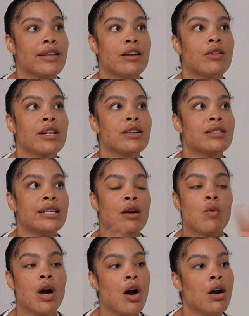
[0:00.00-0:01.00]
They don't understand
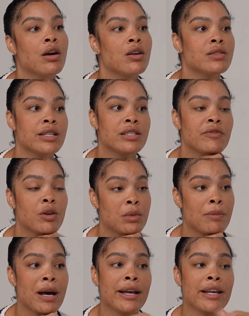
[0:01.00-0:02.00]
what all goes into filming
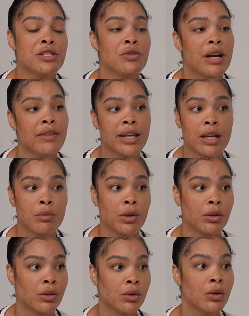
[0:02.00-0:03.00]
a podcast. You have a camera
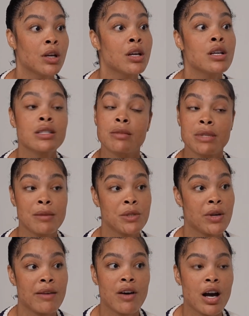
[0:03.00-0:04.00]
crew. Sometimes
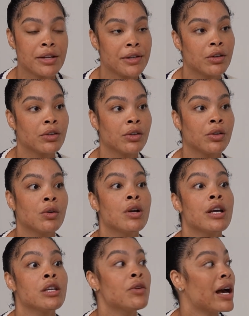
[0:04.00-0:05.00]
you have an audio crew.
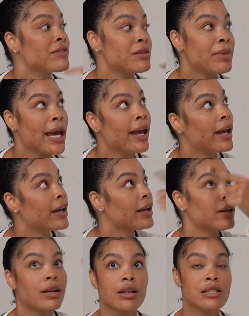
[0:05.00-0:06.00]
You have to
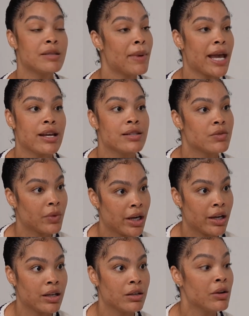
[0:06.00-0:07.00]
pay space
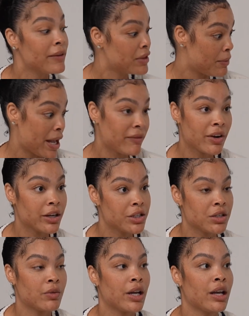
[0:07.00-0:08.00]
rent. You have to pay
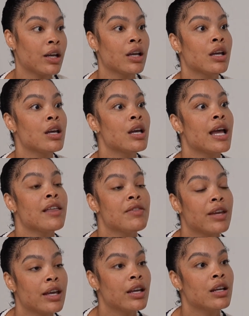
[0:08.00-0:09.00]
furniture rent, and
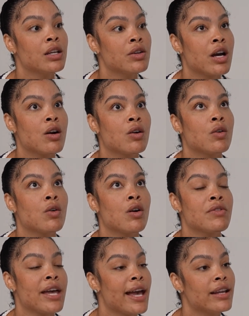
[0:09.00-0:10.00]
then
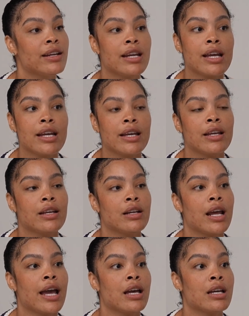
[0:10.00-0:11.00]
the editing
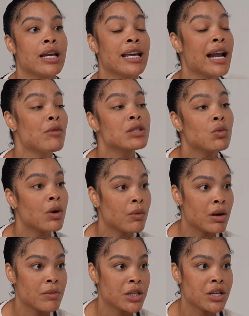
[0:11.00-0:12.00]
and I was a
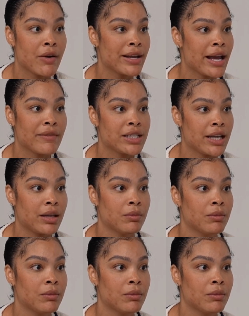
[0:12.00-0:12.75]
one-woman show. I didn't have a team.